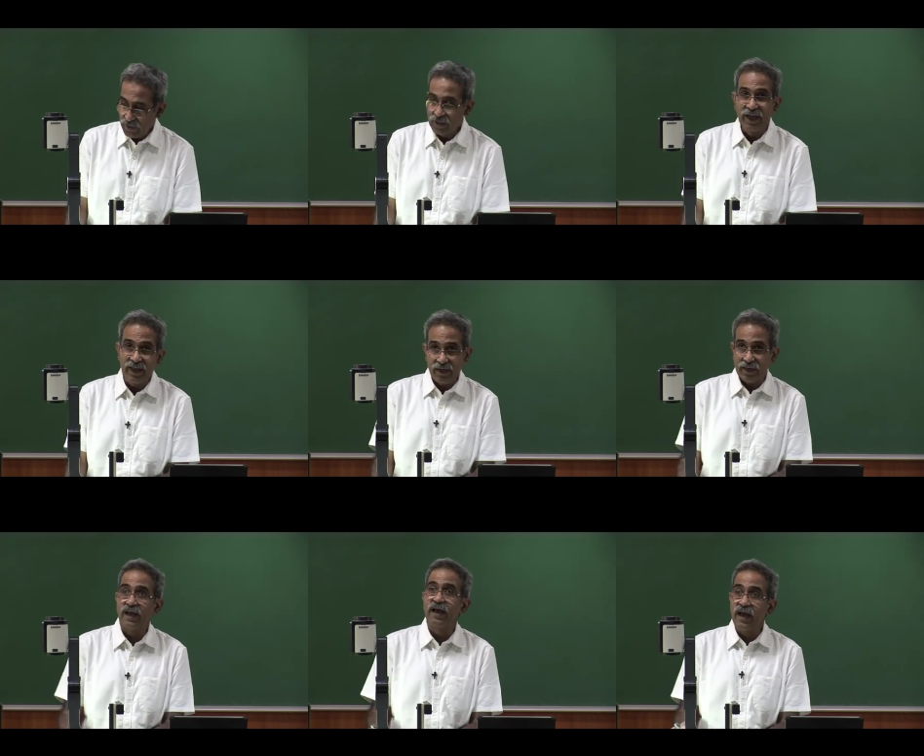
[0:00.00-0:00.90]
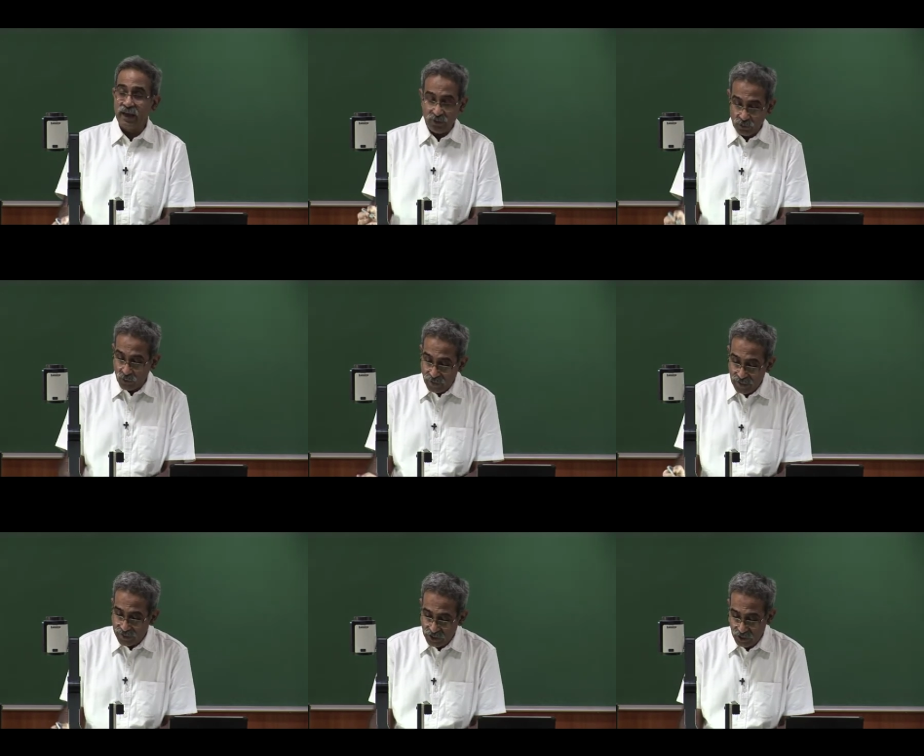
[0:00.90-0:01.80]
then again you will
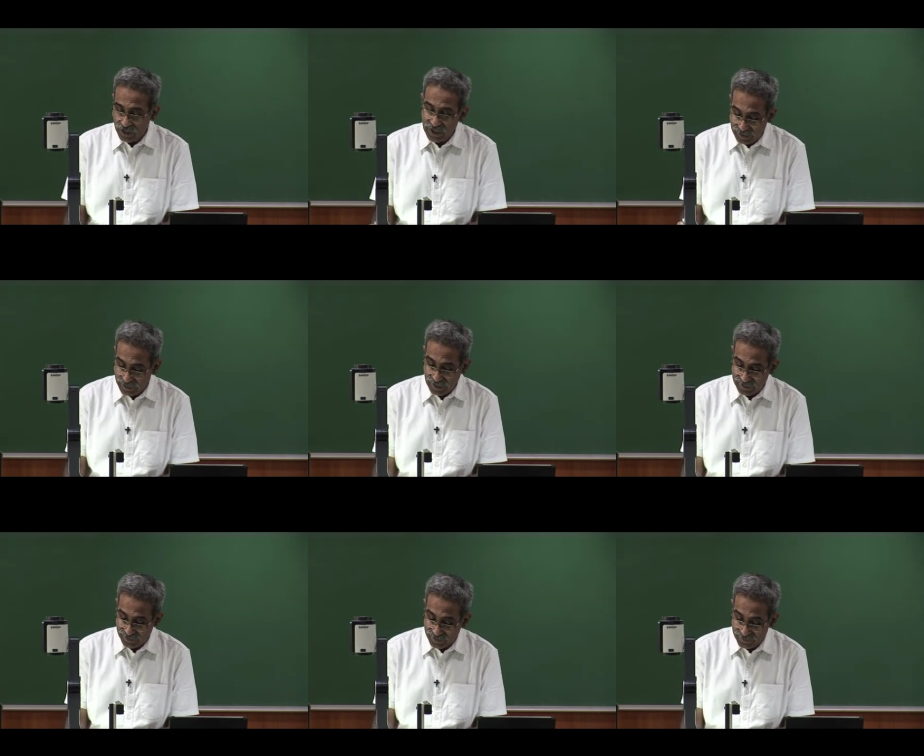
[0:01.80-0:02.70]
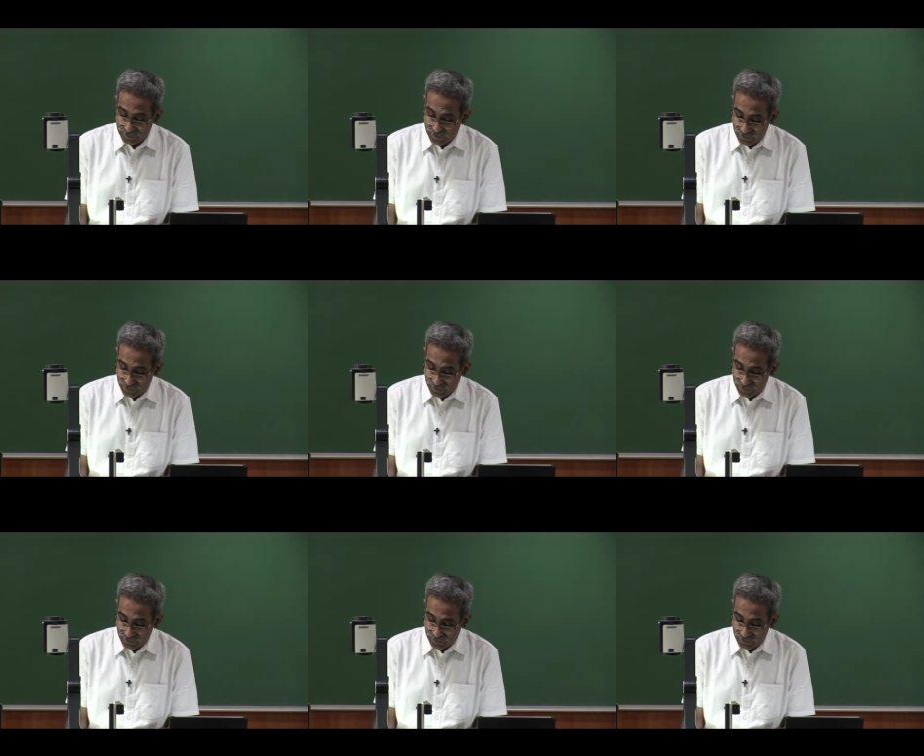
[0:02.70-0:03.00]
learn in your higher classes